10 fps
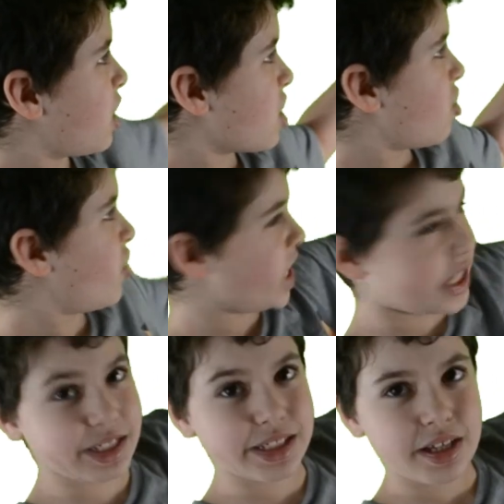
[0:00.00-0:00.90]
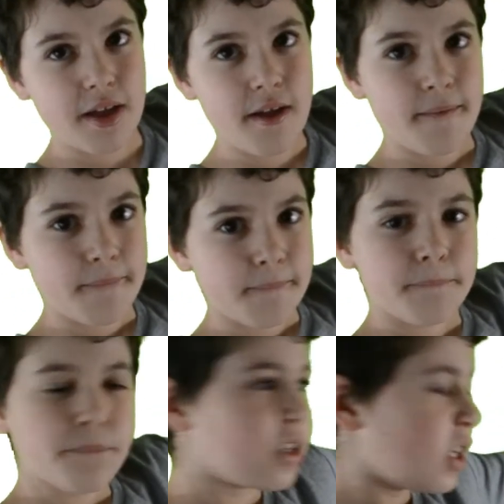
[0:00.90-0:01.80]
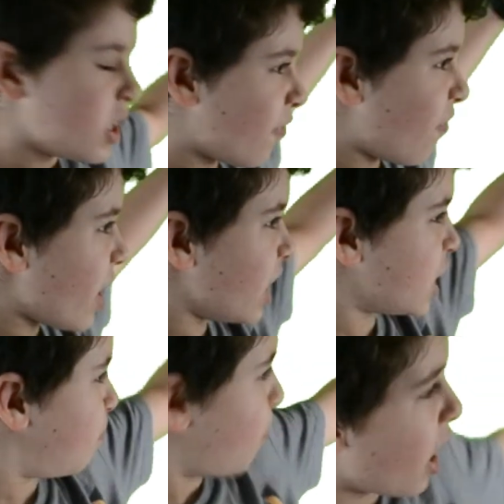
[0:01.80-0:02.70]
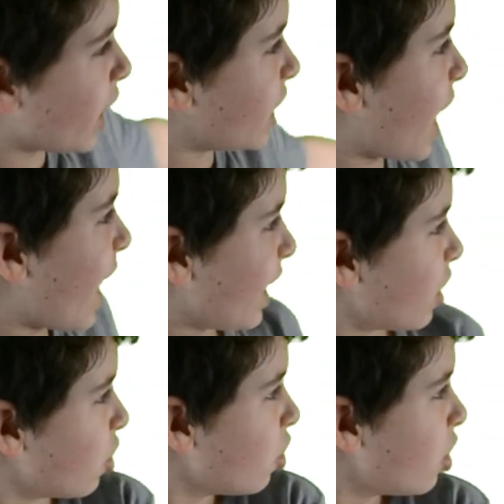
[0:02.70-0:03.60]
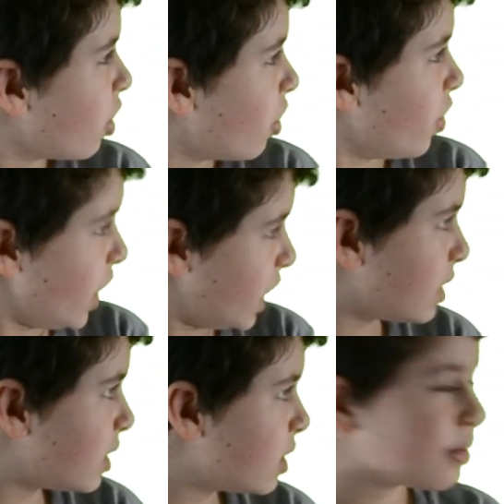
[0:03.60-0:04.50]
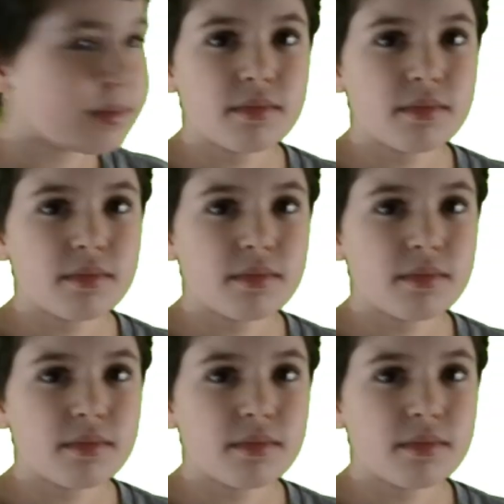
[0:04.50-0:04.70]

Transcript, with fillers: this, to find its body diagonal, this,